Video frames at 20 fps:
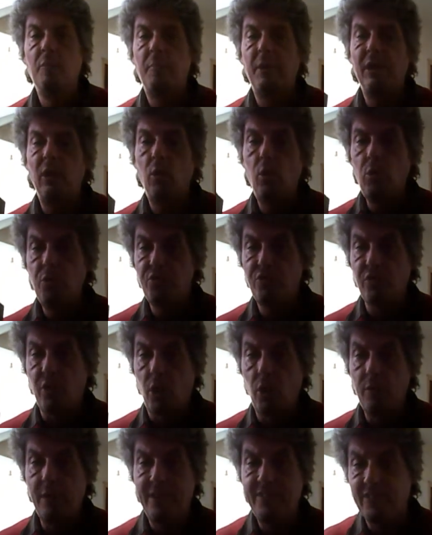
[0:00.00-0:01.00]
But
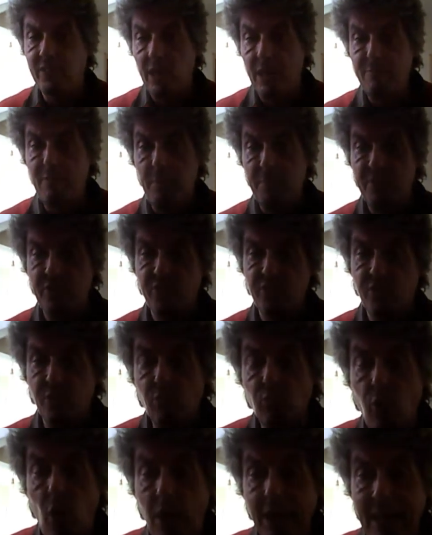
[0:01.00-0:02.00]
it's like it represents the
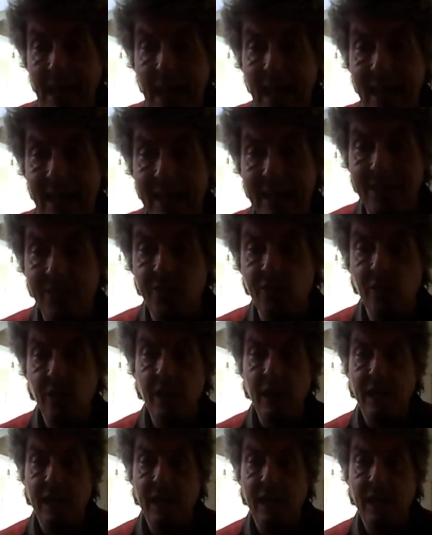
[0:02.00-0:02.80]
right hand.